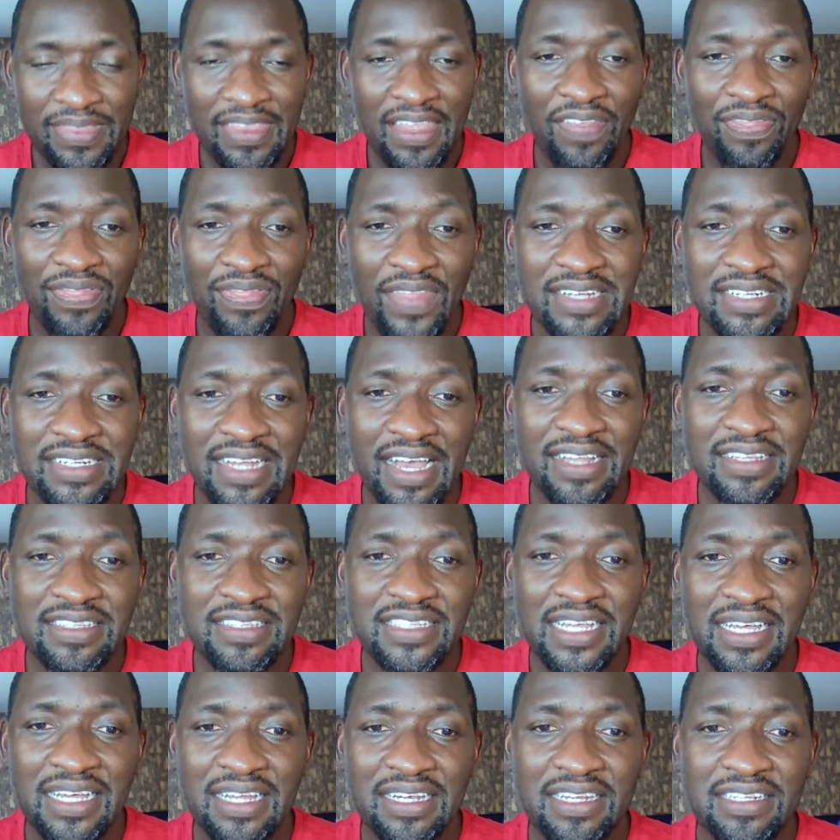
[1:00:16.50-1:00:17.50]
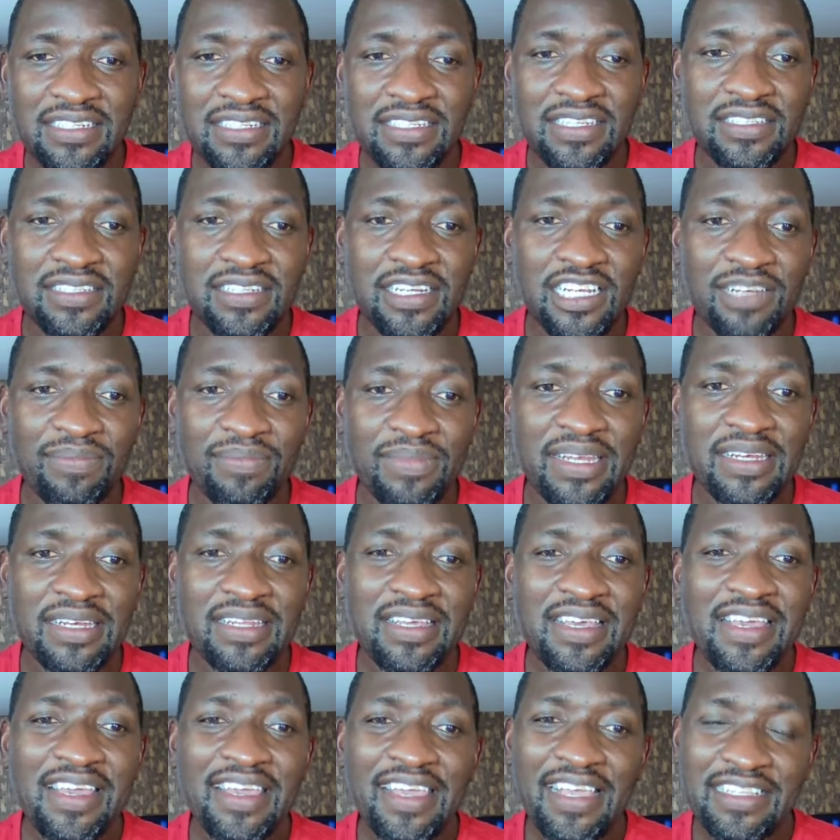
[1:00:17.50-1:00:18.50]
That answer, ladies and gentlemen,
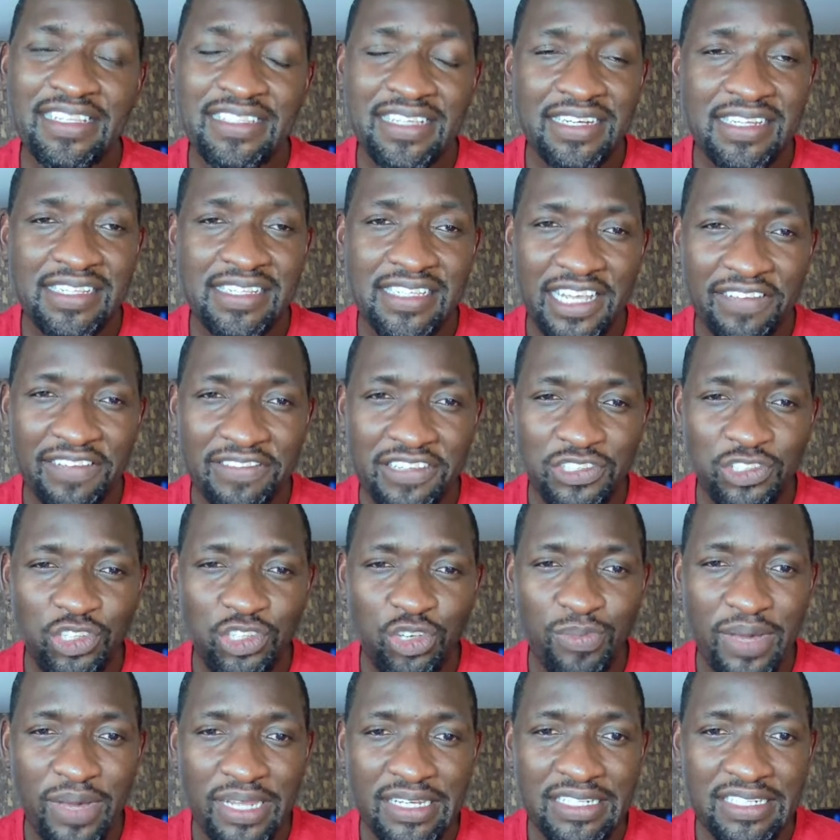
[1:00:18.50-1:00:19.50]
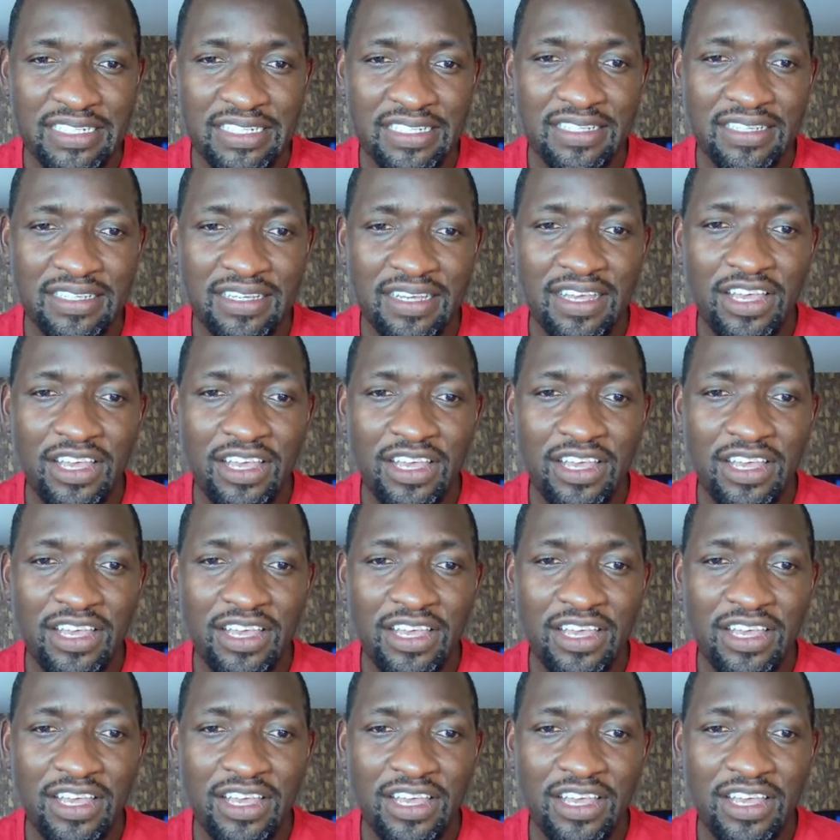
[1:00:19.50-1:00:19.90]
is a disservice to humanity.